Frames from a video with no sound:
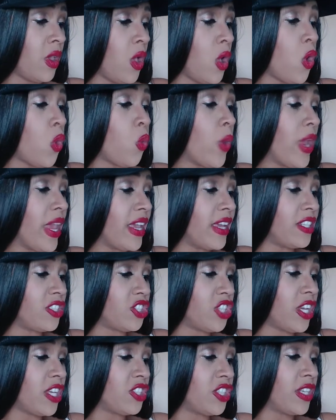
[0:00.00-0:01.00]
We at
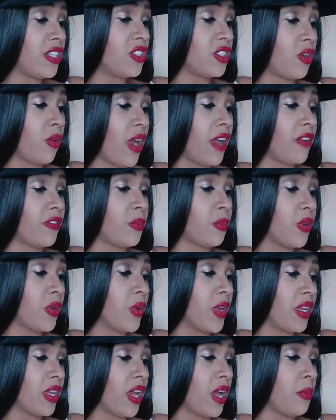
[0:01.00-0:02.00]
JJ's Craft Brewing
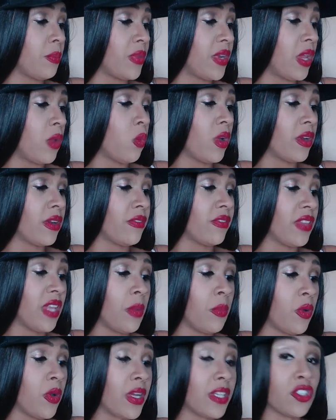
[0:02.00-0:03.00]
Company, one of
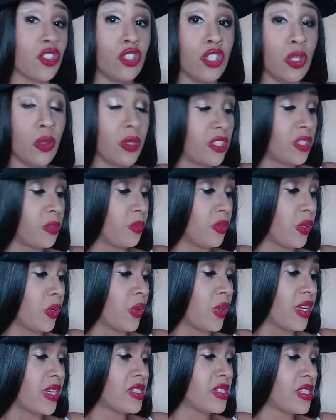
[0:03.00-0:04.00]
Limerick's newest
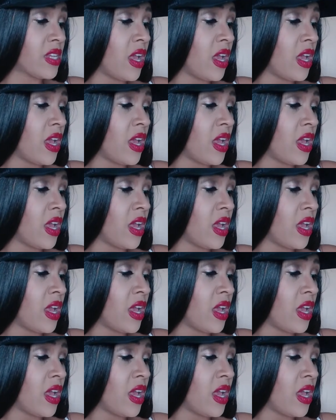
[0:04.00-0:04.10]
breweries,